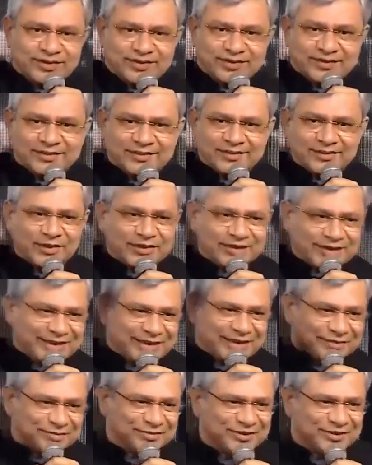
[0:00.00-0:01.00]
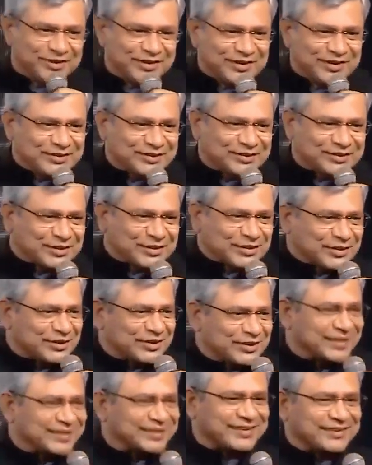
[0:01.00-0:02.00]
this is not enough. So,
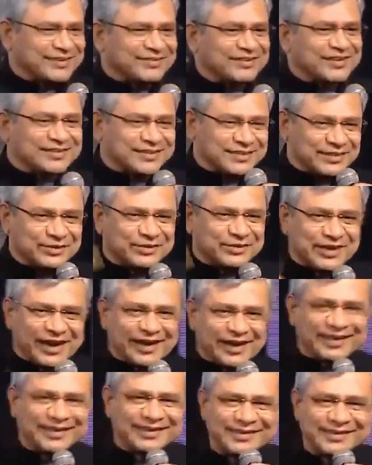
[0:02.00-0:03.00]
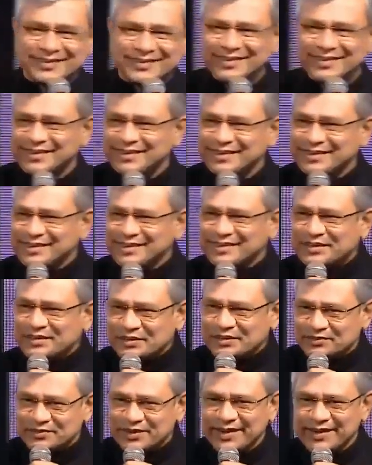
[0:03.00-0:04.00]
he has given us new targets.
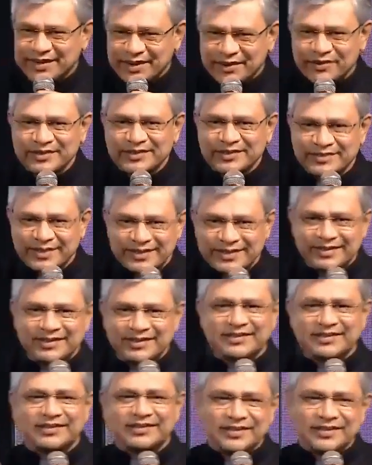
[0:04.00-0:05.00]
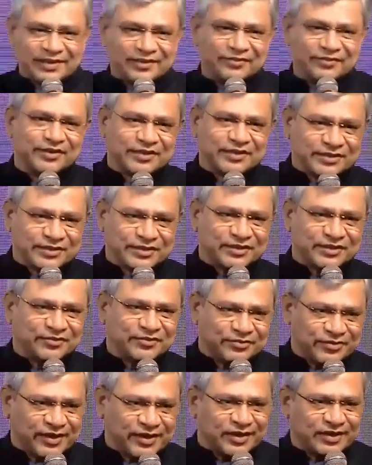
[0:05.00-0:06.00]
We are now designing the third version of
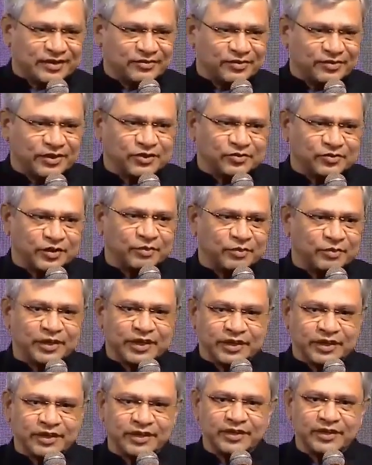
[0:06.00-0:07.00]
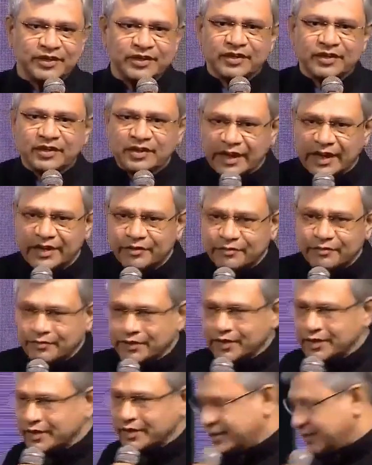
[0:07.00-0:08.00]
it, which will be
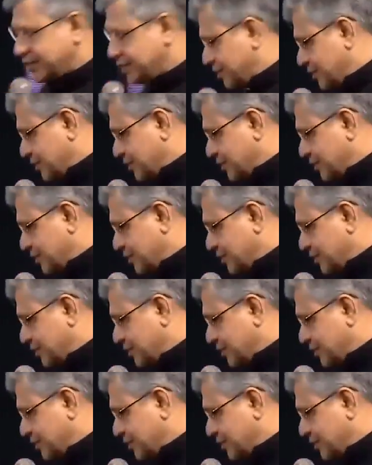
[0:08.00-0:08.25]
lightweight